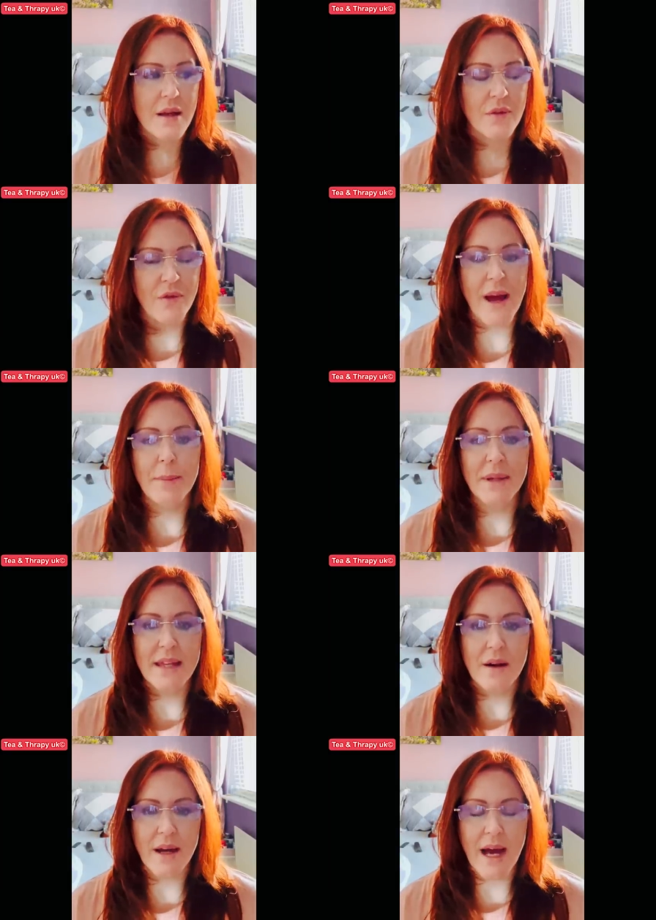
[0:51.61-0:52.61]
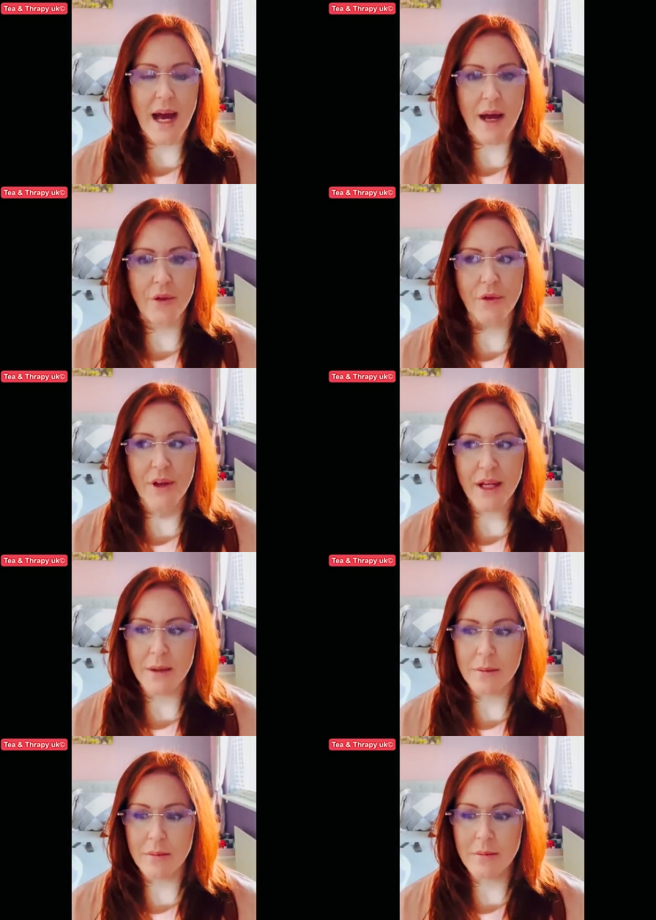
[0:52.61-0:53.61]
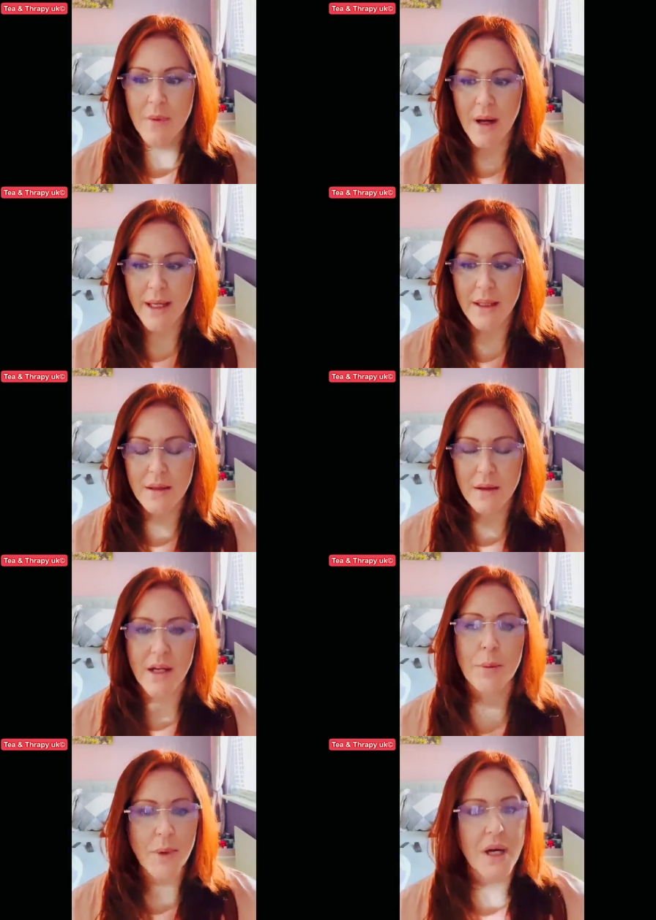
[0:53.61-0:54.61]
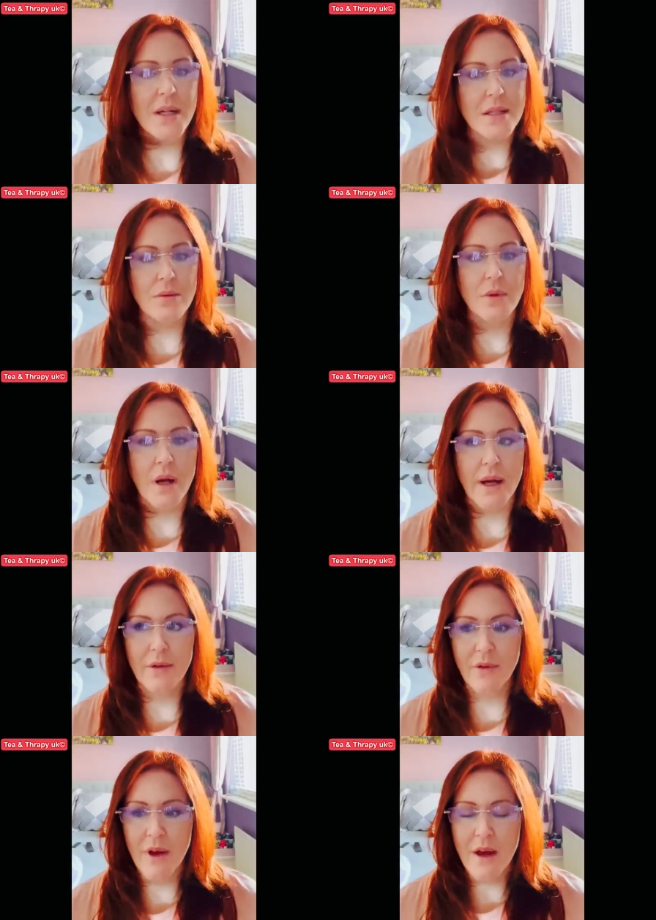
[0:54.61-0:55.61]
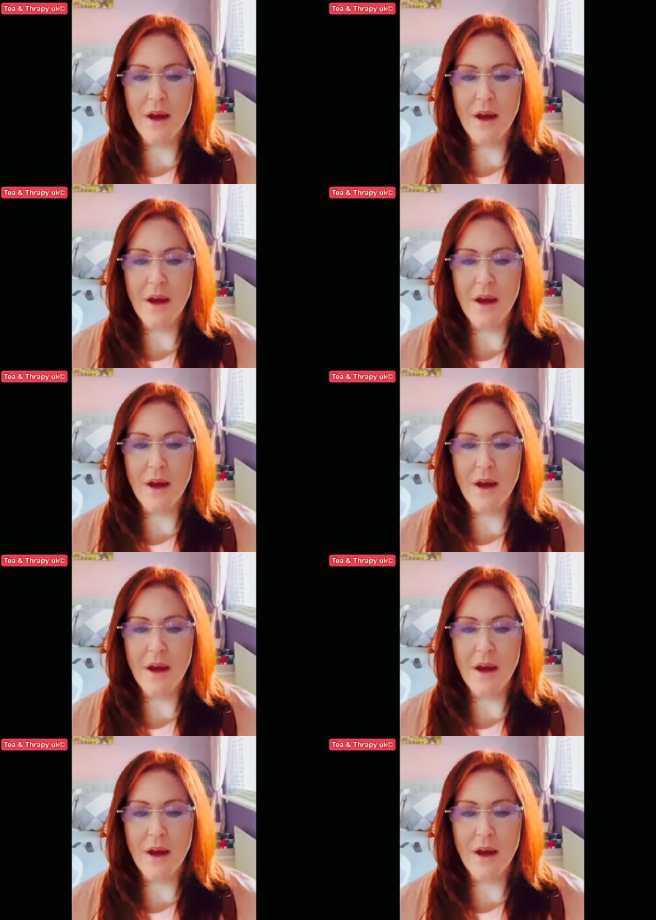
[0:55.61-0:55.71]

and family that I have in my kind of personal life,